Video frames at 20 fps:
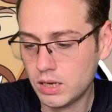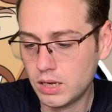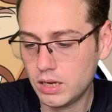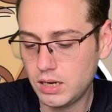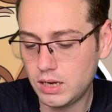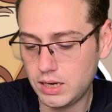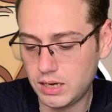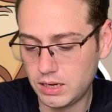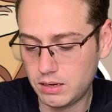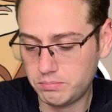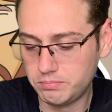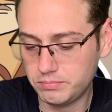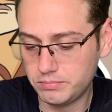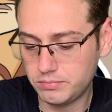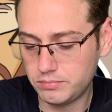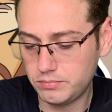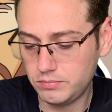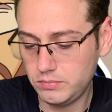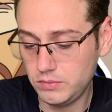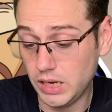
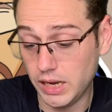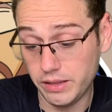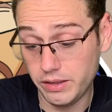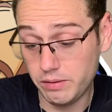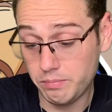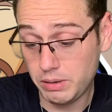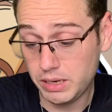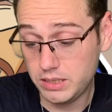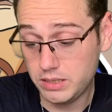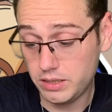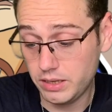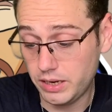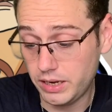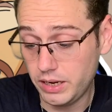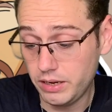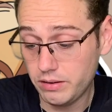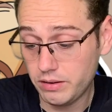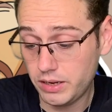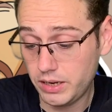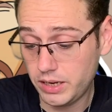they're based
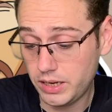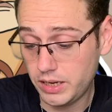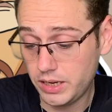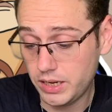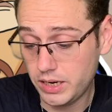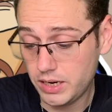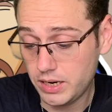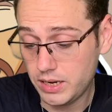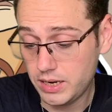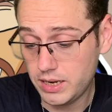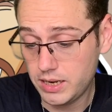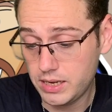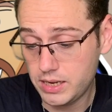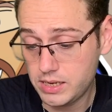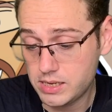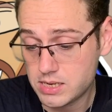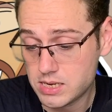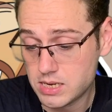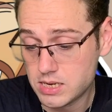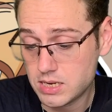there, and
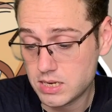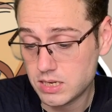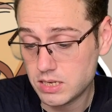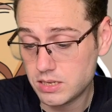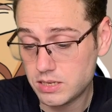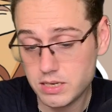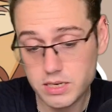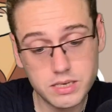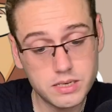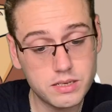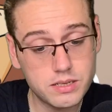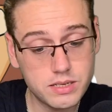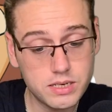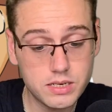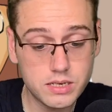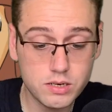this